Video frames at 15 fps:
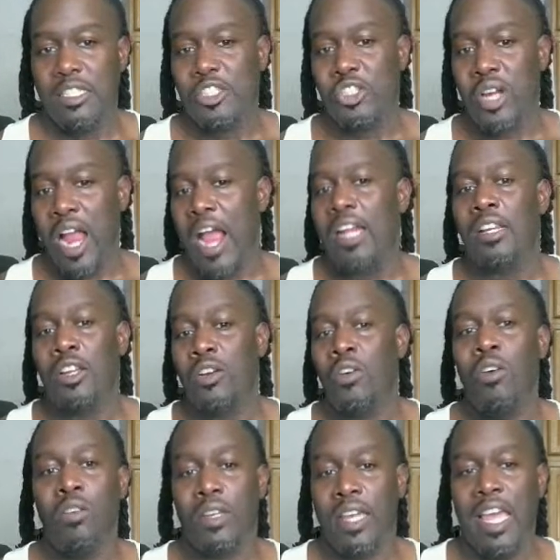Because he tried
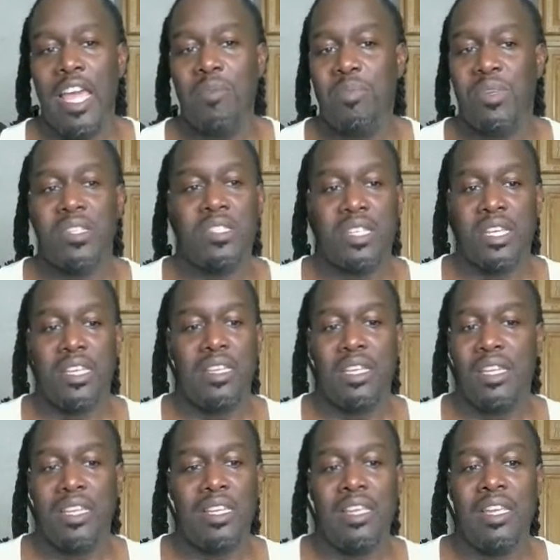to go on
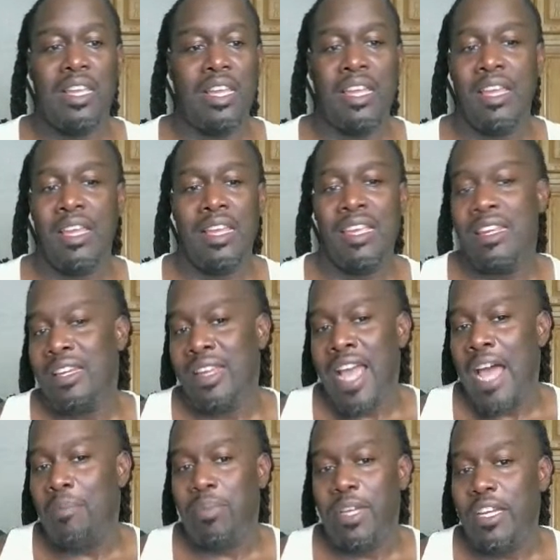campus,
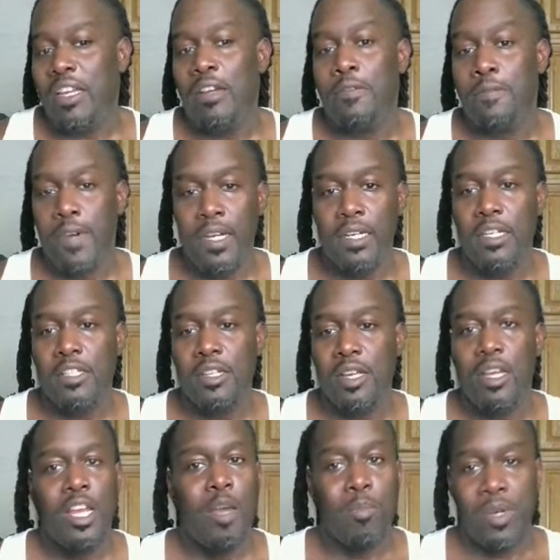and he got plenty of
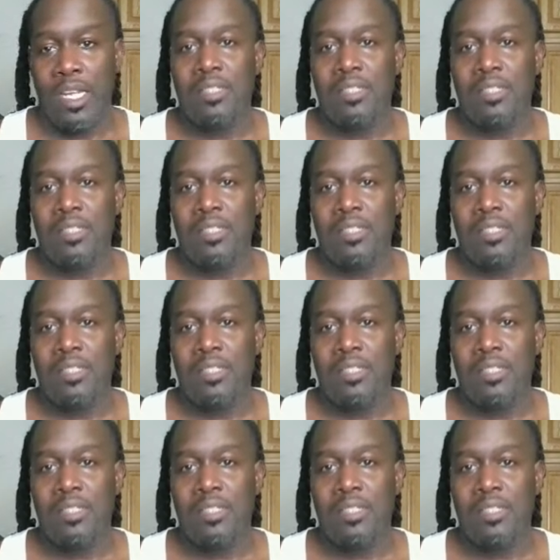footage.